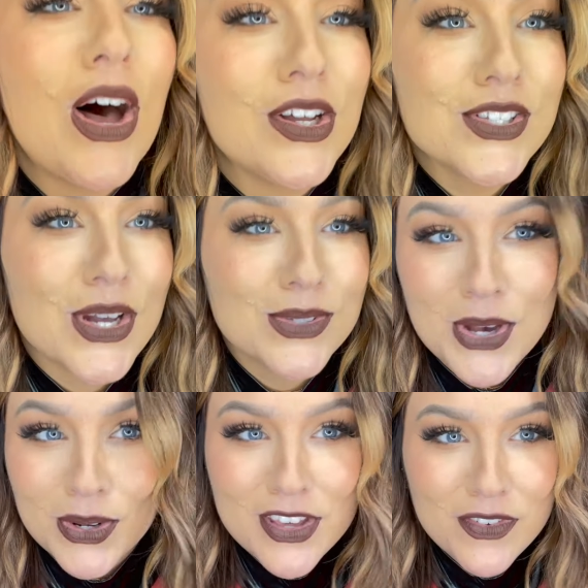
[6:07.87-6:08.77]
Also,
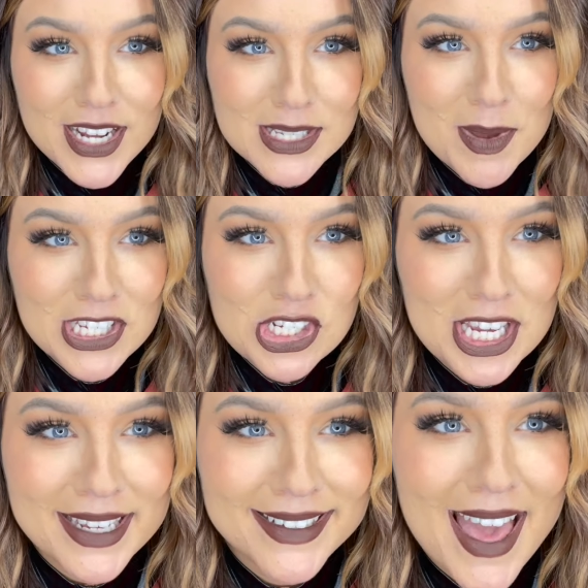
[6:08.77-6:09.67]
totally forgot to
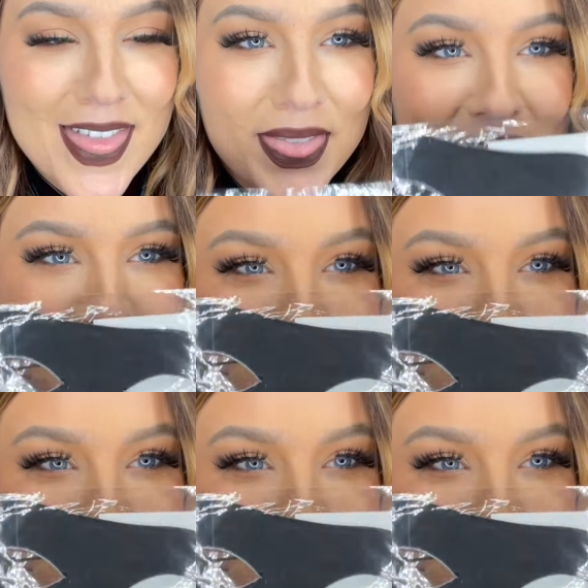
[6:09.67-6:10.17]
mention, this